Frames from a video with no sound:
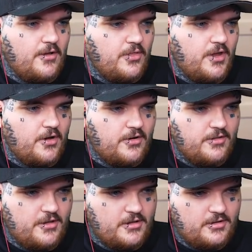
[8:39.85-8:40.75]
Their
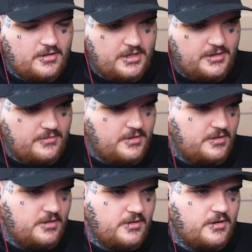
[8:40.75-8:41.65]

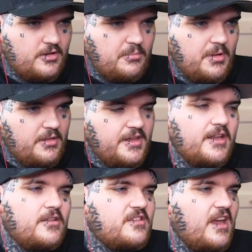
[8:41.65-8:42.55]
little building.
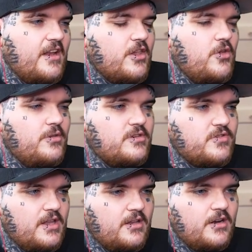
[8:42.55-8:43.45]
It looked kind of cute in the
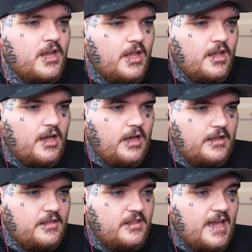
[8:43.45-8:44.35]
trailer,
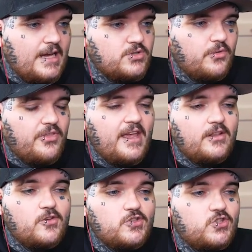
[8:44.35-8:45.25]
and then the actual thing
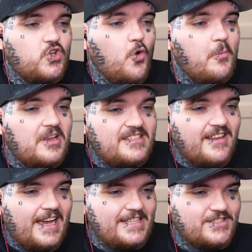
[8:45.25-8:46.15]
looks so much
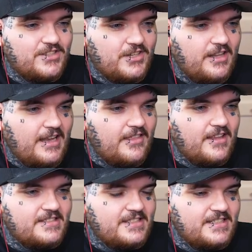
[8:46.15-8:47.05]
nicer. Like,
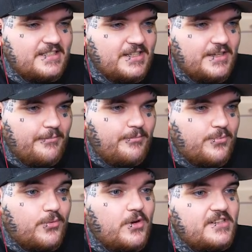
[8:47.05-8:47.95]
this is a
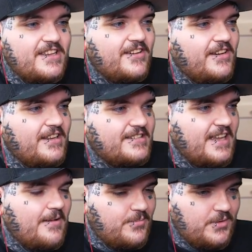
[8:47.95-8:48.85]
pretty good
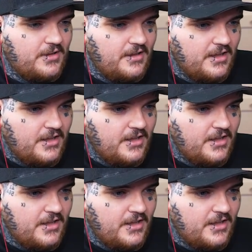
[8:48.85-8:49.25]
example